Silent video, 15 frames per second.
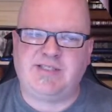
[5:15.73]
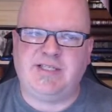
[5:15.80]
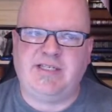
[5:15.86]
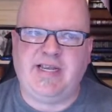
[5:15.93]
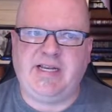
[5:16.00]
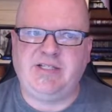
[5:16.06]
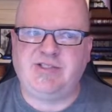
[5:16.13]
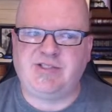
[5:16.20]
the
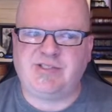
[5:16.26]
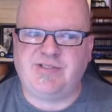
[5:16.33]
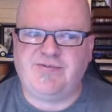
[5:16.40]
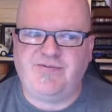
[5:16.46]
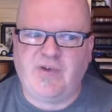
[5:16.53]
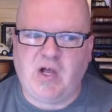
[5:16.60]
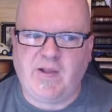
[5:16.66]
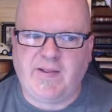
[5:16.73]
dangers of
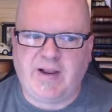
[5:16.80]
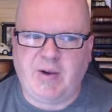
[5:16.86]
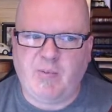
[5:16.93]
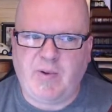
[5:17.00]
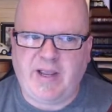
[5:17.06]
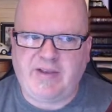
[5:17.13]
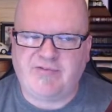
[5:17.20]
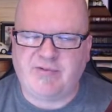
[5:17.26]
falling
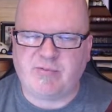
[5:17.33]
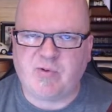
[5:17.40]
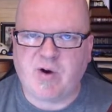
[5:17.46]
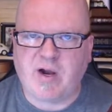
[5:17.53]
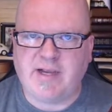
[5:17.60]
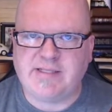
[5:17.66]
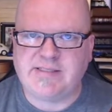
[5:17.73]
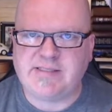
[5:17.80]
away from
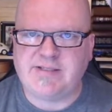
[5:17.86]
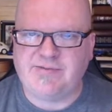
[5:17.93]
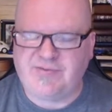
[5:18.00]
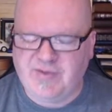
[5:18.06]
Christ